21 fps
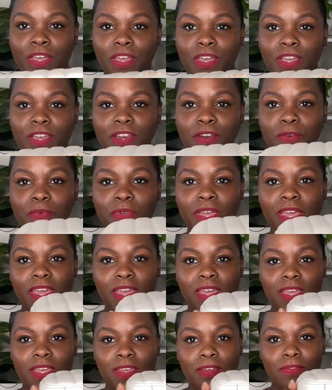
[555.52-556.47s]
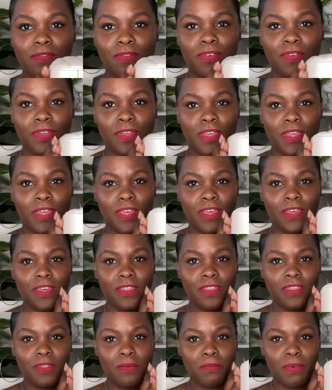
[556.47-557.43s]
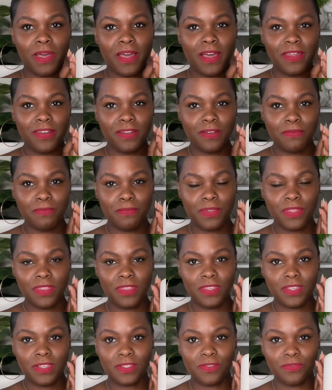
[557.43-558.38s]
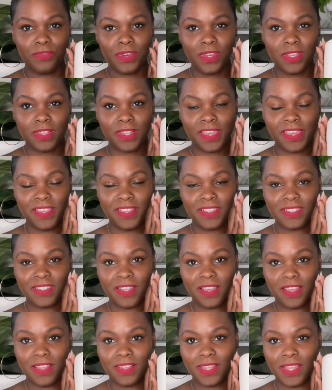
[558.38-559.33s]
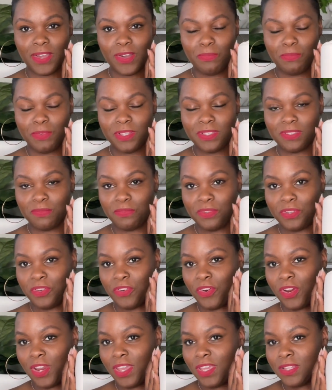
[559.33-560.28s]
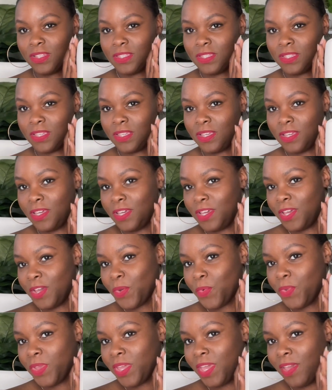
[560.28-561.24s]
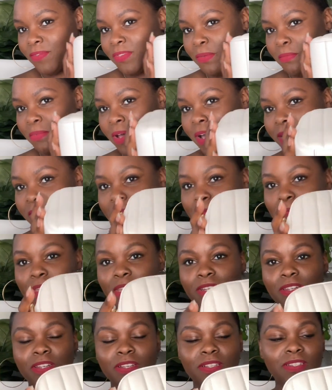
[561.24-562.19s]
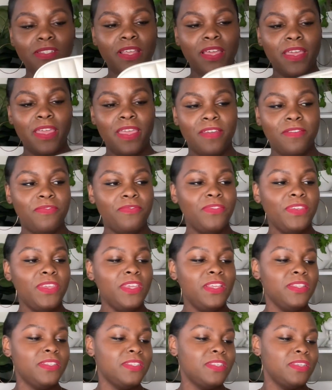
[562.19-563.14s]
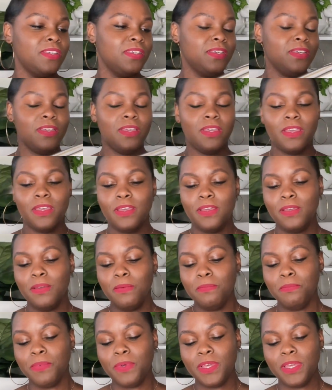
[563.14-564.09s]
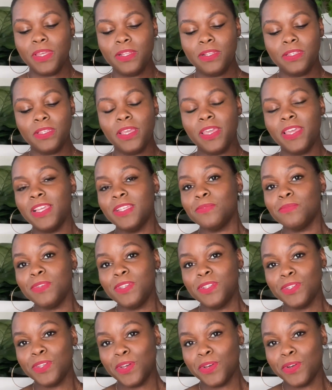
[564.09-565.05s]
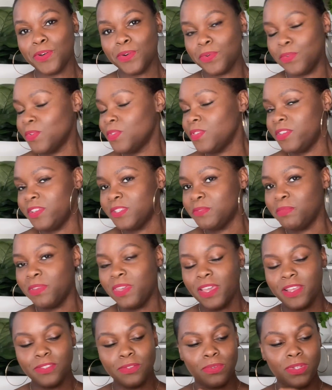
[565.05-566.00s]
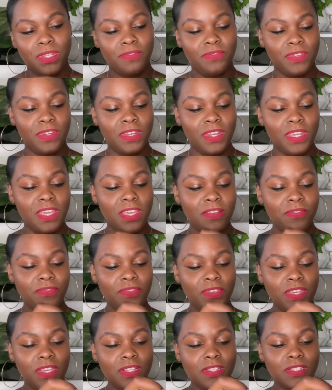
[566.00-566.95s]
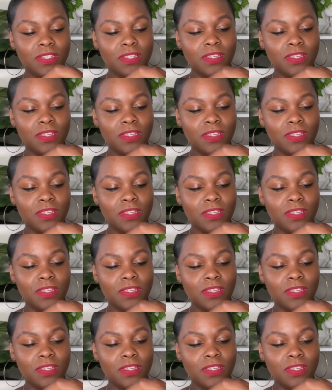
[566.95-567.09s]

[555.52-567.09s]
here we have the bottom. This ring light is not allowing me to be great. We have the bottom. It does not have feet. But as we know, these bags don't even need feet.